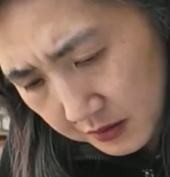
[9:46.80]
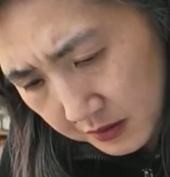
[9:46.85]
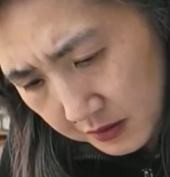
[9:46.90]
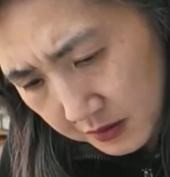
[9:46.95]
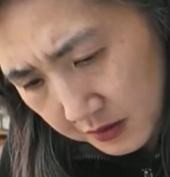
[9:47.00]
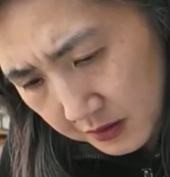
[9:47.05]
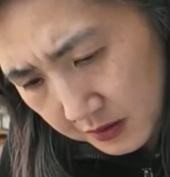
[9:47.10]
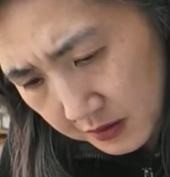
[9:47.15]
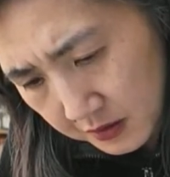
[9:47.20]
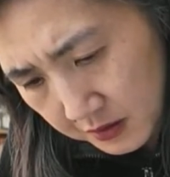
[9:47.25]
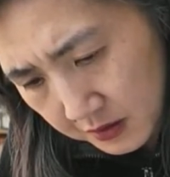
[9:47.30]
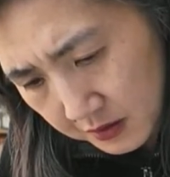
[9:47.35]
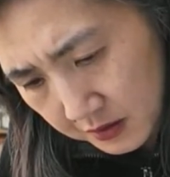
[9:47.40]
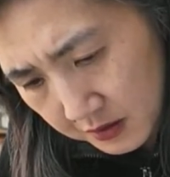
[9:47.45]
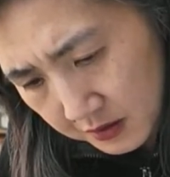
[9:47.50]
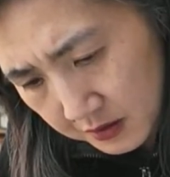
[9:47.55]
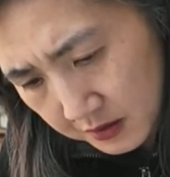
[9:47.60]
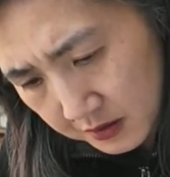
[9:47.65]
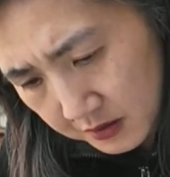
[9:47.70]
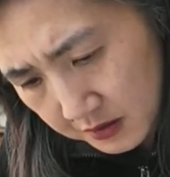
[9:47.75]

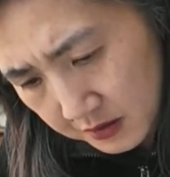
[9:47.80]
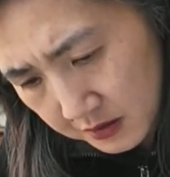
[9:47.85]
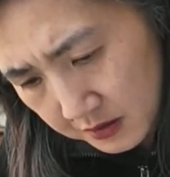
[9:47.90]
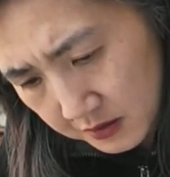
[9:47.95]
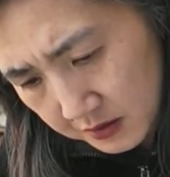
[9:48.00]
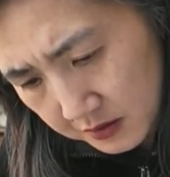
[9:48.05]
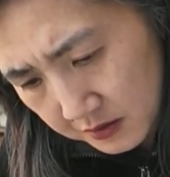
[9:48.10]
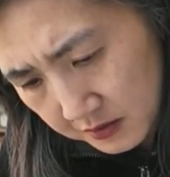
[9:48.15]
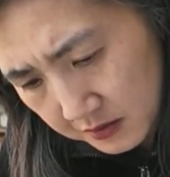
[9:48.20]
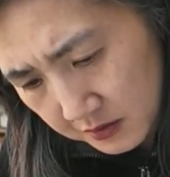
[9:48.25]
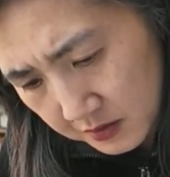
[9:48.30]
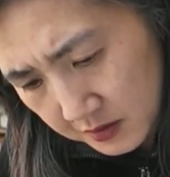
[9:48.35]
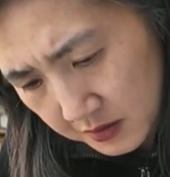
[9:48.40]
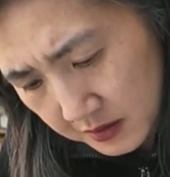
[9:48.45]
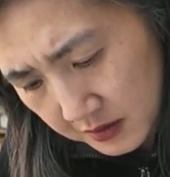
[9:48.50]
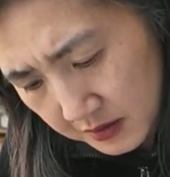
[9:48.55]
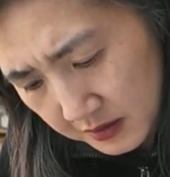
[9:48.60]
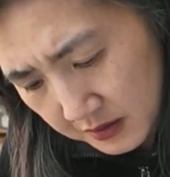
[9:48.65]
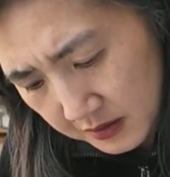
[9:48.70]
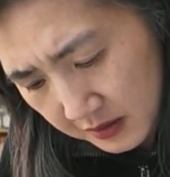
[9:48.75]
are
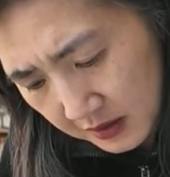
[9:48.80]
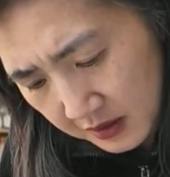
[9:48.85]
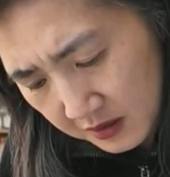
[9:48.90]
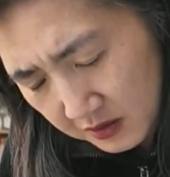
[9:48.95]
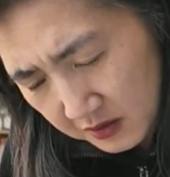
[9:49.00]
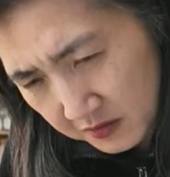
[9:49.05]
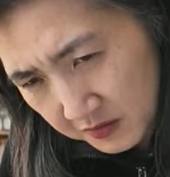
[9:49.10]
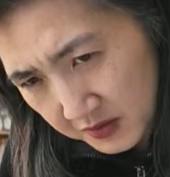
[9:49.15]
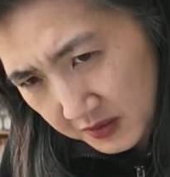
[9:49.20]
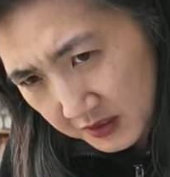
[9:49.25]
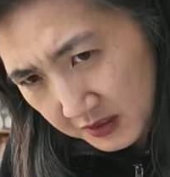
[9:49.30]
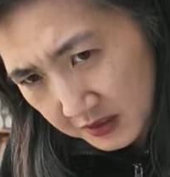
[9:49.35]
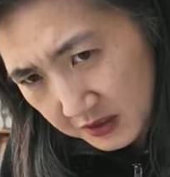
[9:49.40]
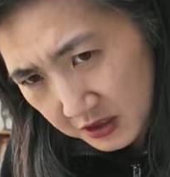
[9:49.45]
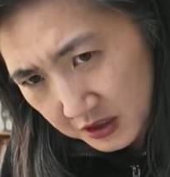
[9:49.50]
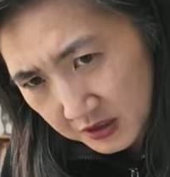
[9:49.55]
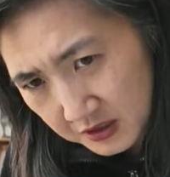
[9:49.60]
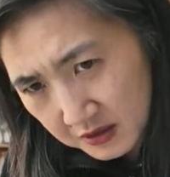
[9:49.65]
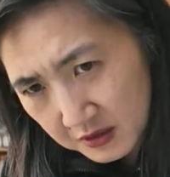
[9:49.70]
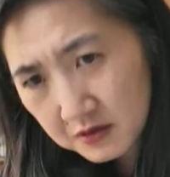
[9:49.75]
either
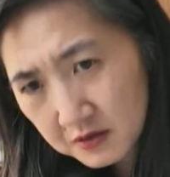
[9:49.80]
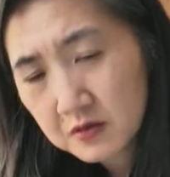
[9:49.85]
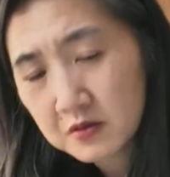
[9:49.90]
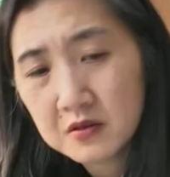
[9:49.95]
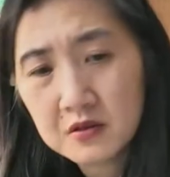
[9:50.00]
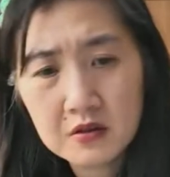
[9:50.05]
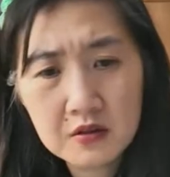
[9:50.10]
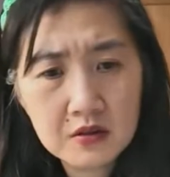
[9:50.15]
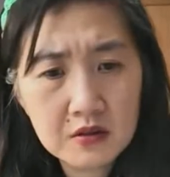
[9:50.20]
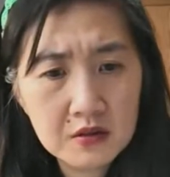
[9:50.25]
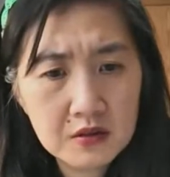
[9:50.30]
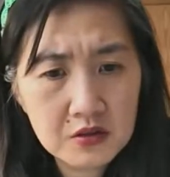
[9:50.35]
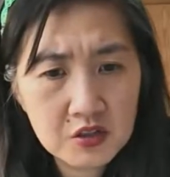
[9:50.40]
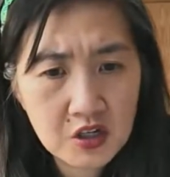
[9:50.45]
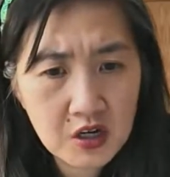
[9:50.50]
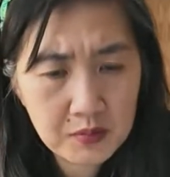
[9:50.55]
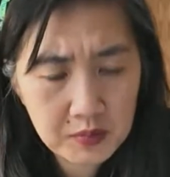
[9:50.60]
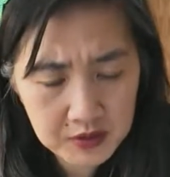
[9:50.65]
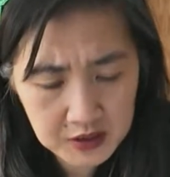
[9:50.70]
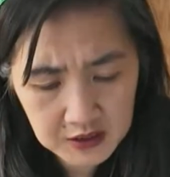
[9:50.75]
Venetian or
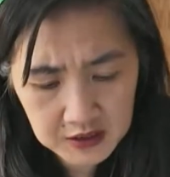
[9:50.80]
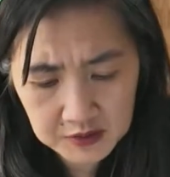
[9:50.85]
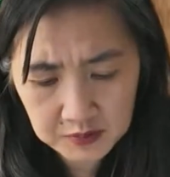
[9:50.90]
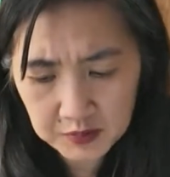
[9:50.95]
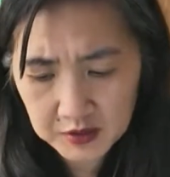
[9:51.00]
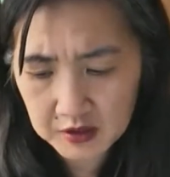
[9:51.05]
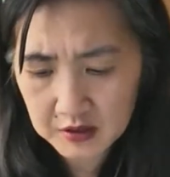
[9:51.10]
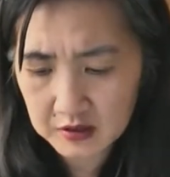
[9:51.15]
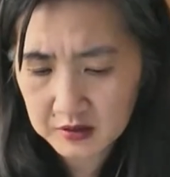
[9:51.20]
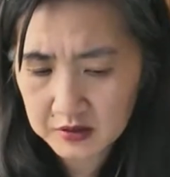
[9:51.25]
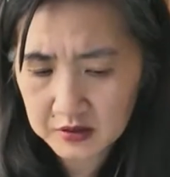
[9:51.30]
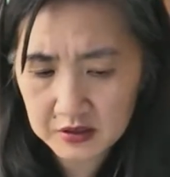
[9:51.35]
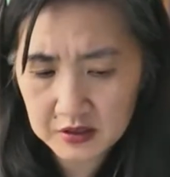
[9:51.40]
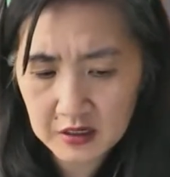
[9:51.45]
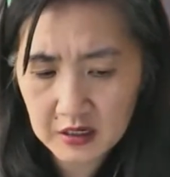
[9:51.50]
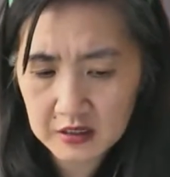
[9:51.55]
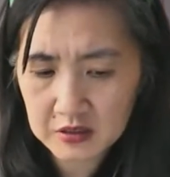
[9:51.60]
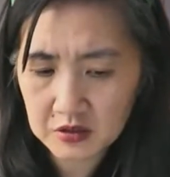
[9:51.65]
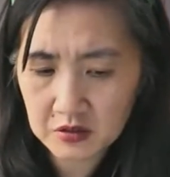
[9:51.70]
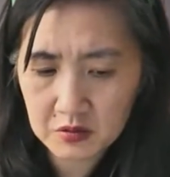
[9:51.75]
Japanese beads.
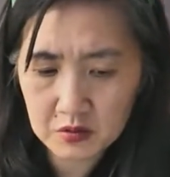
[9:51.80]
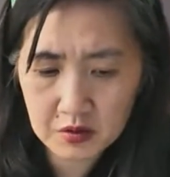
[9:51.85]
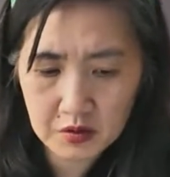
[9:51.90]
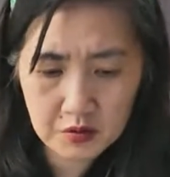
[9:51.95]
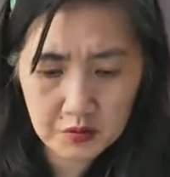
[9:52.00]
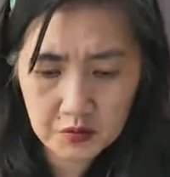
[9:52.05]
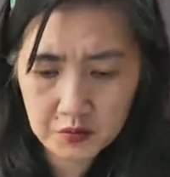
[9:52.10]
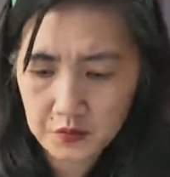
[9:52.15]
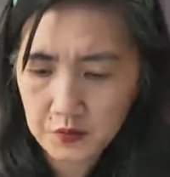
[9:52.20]
I don't know.